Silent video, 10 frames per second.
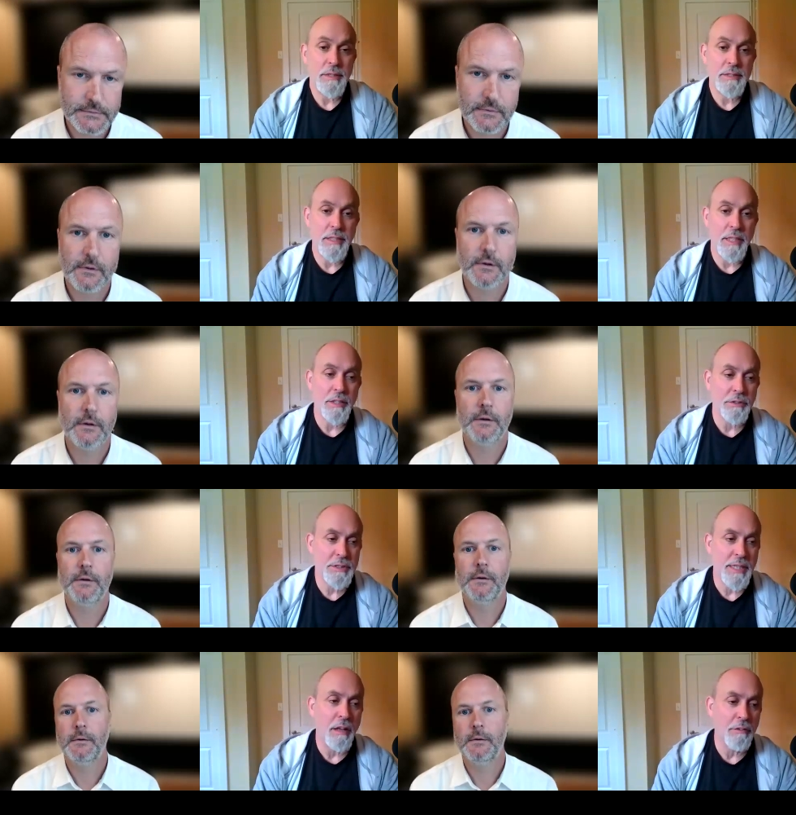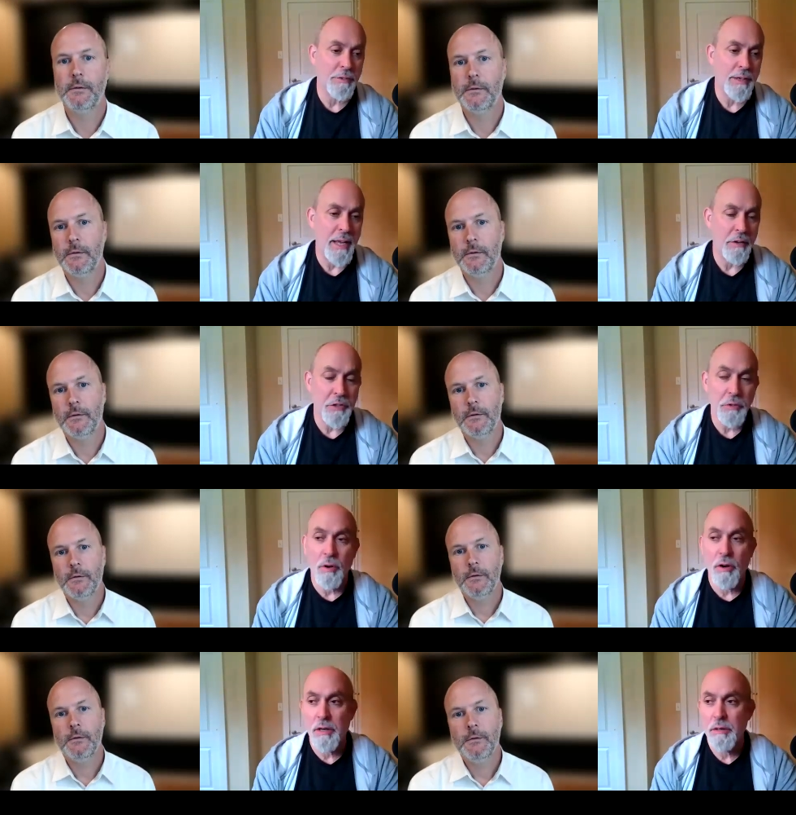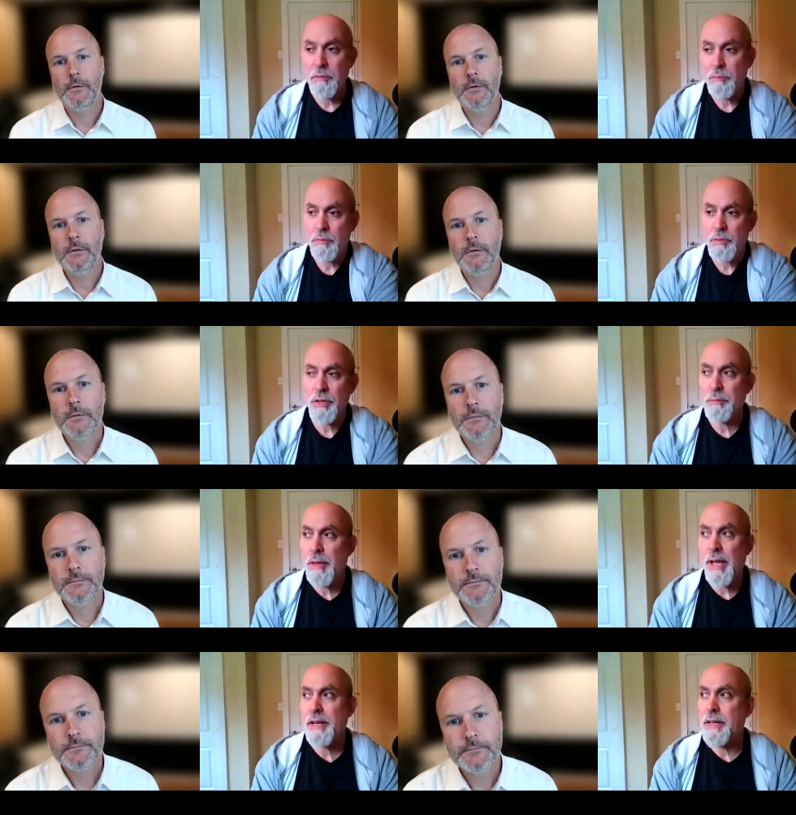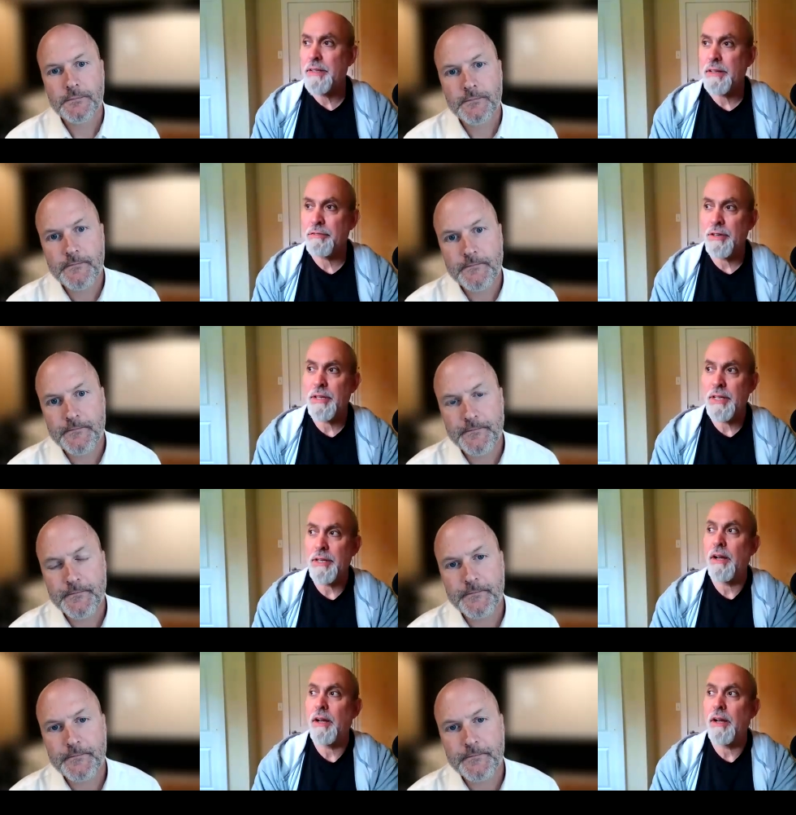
Speaker 1: to see yourself and how you are, good, bad, and indifferent in